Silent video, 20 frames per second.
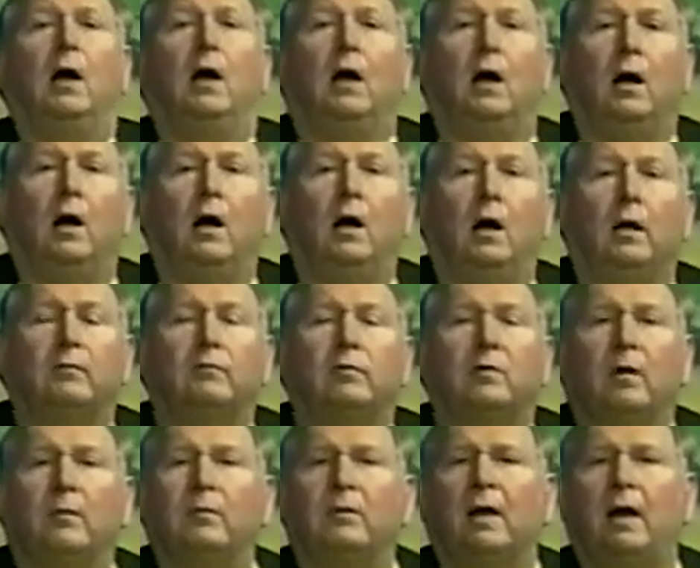
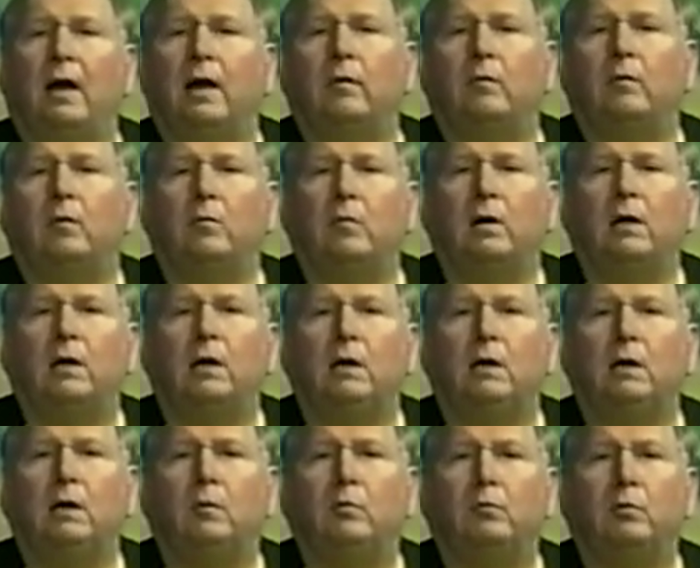Sometimes
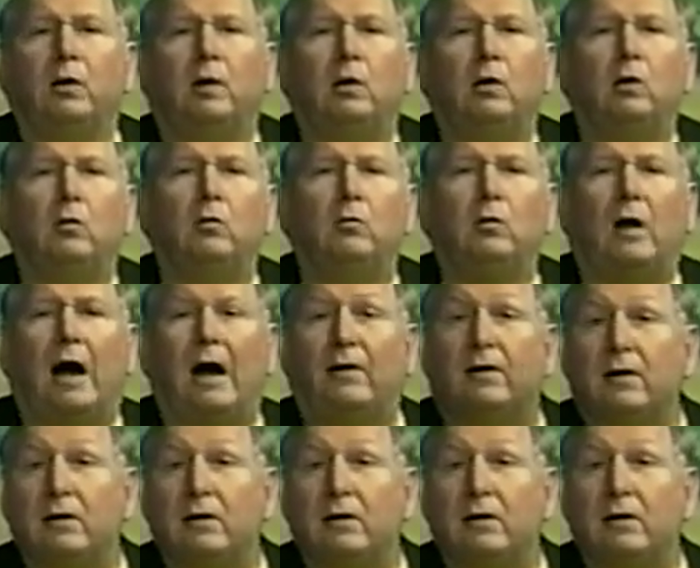we bring you our